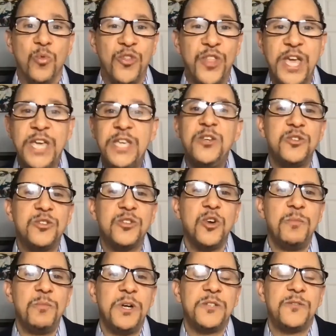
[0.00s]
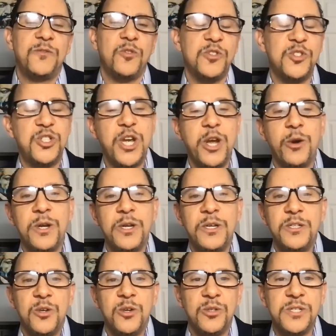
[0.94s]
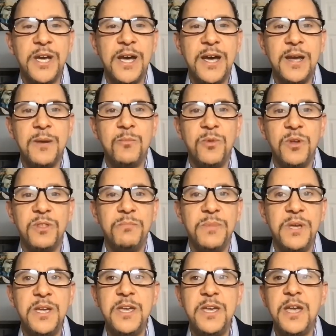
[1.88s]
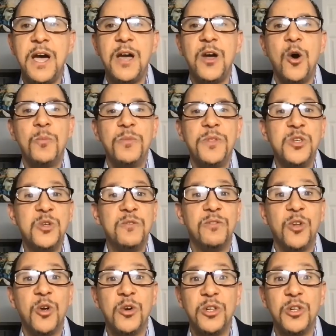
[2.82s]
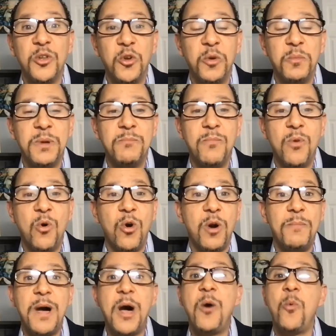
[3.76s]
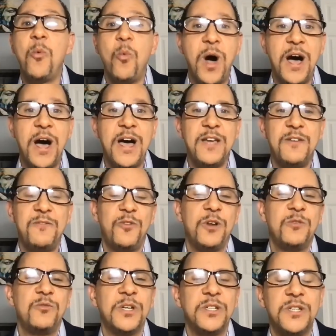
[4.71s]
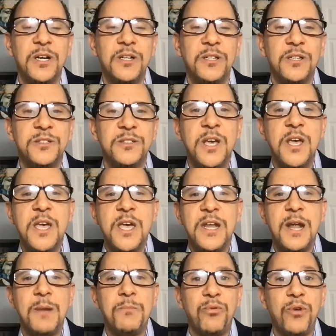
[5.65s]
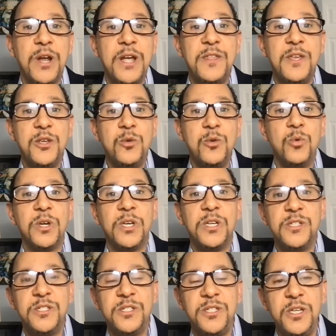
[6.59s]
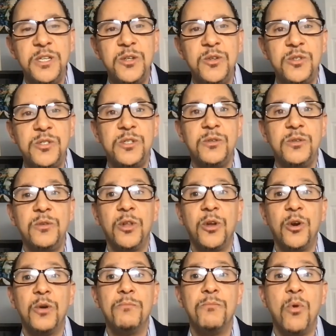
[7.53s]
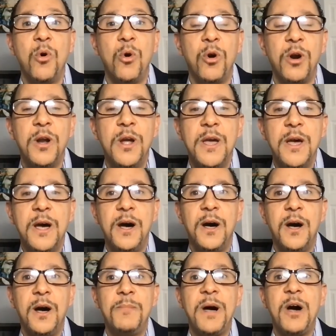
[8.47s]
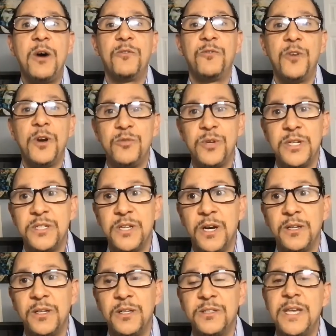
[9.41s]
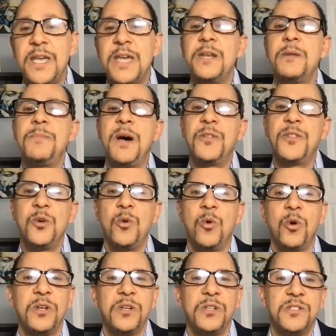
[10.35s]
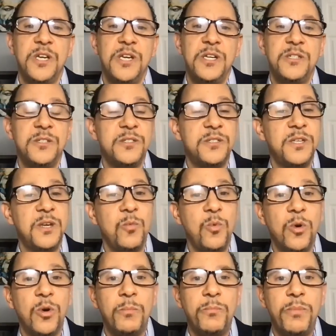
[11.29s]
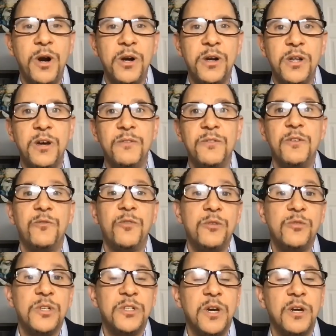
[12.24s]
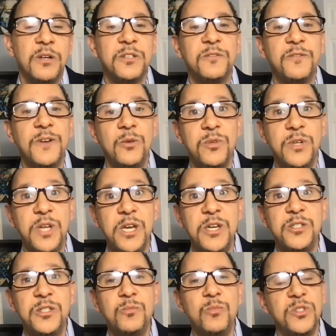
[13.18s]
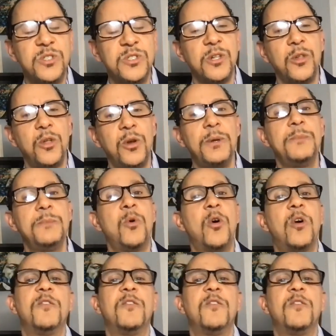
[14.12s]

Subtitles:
thank you so much for sharing your time with me. I hope that you've learned a little bit more about why Frederick Douglass, and I pray that you will continue to learn more about Frederick Douglass and about the organizations that we're a part of, the Frederick Douglass Foundation, which is a little bit more